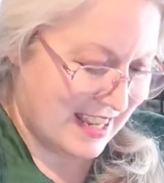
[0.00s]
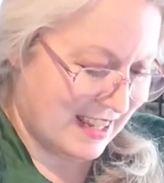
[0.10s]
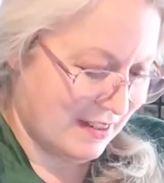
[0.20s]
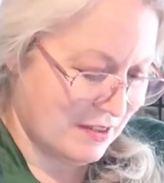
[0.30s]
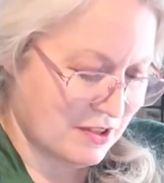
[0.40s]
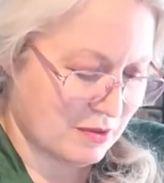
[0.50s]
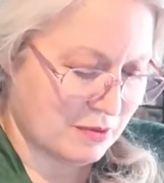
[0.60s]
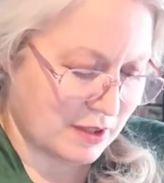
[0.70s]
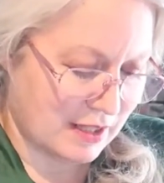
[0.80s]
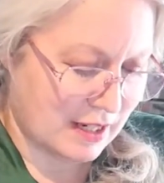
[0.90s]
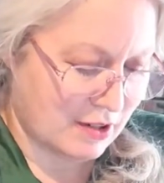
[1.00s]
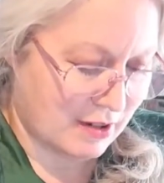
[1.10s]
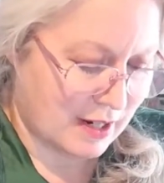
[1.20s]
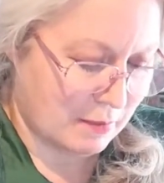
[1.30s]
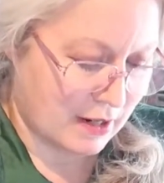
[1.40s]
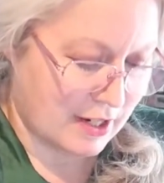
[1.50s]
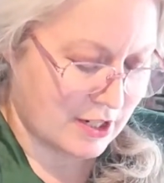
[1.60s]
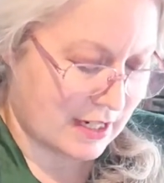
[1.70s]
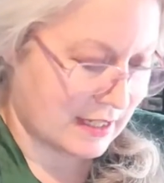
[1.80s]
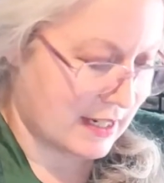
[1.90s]
It was a really great
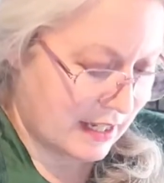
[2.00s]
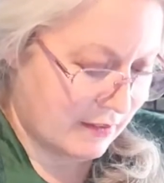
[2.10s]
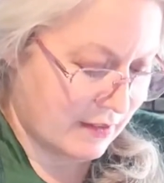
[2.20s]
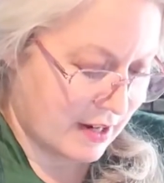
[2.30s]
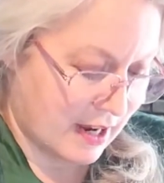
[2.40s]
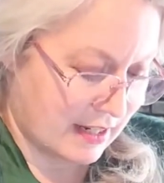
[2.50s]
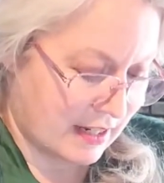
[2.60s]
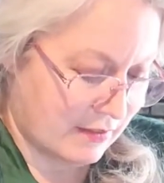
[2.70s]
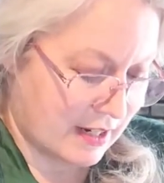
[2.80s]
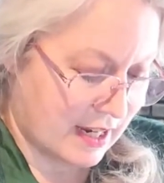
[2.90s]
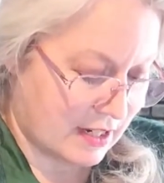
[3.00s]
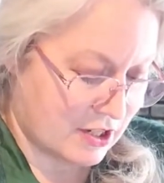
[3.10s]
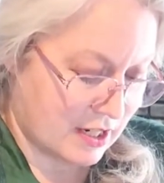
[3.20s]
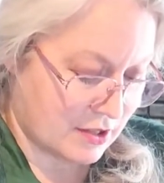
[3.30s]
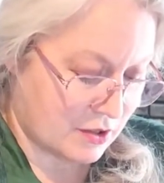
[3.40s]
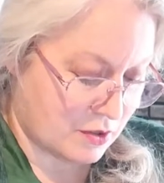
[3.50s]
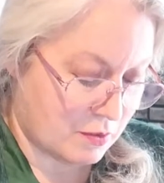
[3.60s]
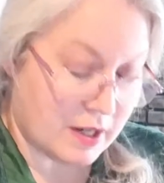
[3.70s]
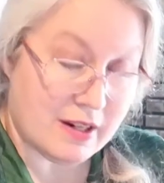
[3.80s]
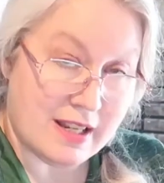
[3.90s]
project. I have not even had a chance to
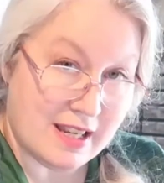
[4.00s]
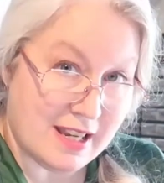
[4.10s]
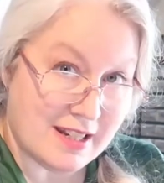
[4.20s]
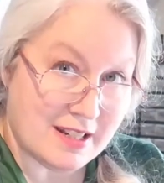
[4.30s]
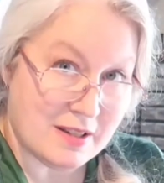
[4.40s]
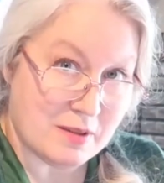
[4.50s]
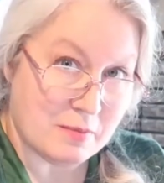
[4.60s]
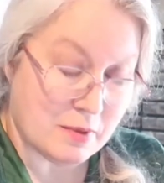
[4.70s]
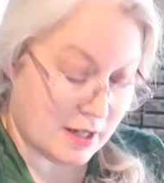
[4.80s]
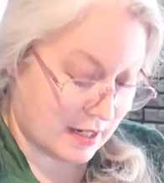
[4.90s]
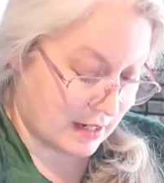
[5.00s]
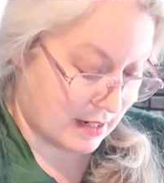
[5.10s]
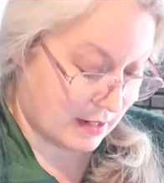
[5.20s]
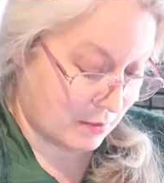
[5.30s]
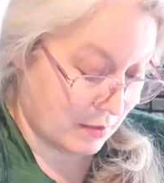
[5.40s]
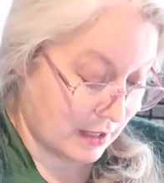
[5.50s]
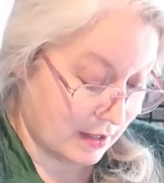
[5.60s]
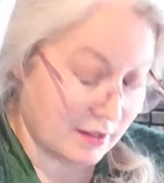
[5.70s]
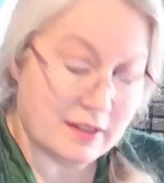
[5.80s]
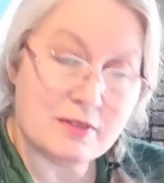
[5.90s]
wear it yet, but I
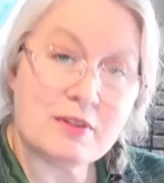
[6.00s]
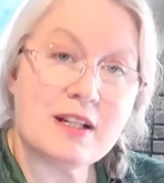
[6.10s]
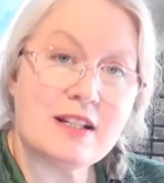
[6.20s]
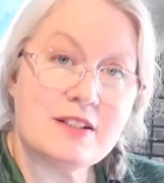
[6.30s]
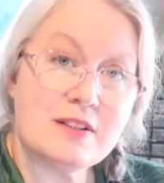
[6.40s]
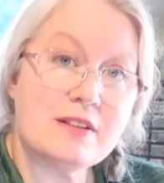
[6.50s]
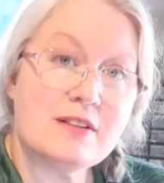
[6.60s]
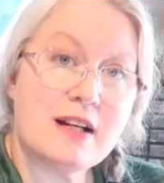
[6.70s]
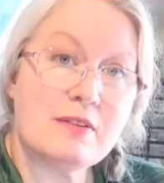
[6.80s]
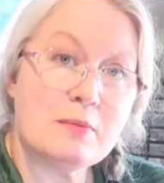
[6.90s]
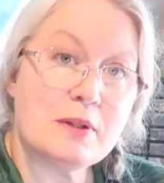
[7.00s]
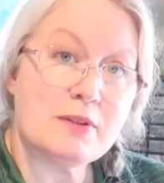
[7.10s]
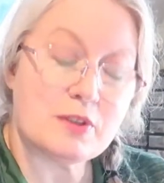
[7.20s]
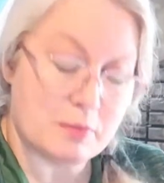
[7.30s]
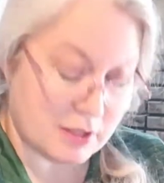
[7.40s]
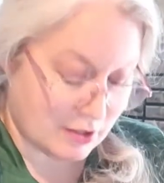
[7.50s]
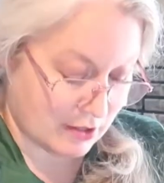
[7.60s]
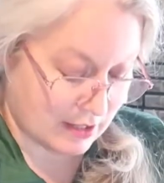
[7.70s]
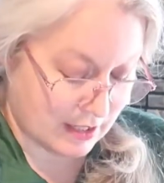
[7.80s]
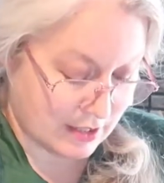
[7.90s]
will, and when I do, I will post a picture
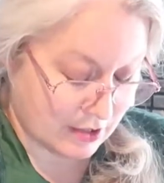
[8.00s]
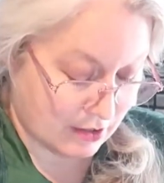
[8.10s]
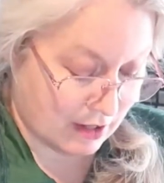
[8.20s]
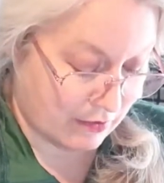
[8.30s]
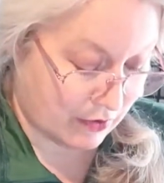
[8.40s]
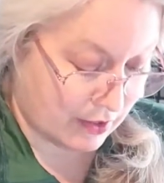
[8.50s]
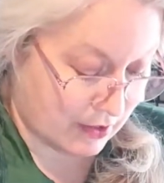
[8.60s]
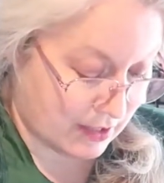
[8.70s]
on Instagram for you to